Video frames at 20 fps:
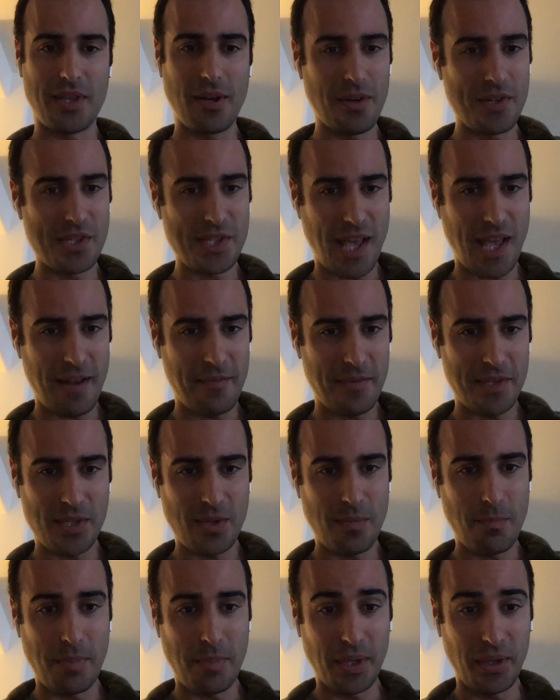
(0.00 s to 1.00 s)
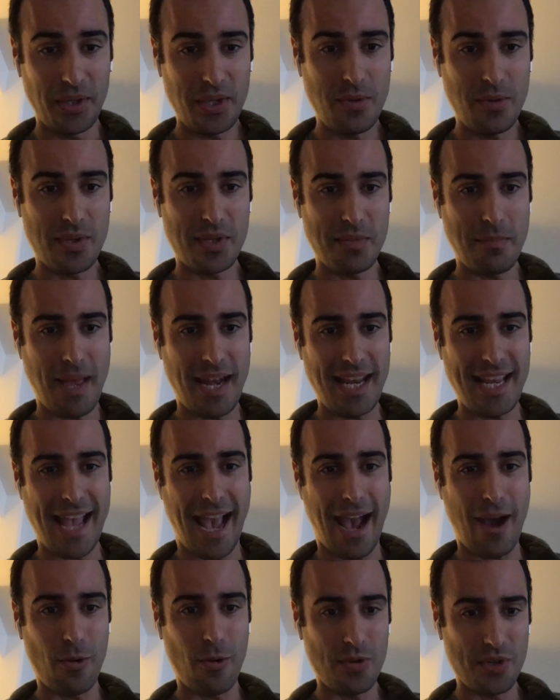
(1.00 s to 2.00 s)
Their incentive is to bill you as many
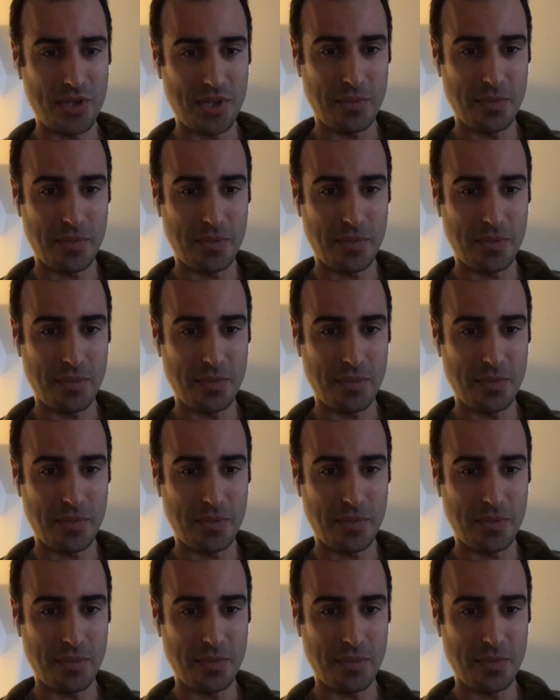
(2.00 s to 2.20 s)
hours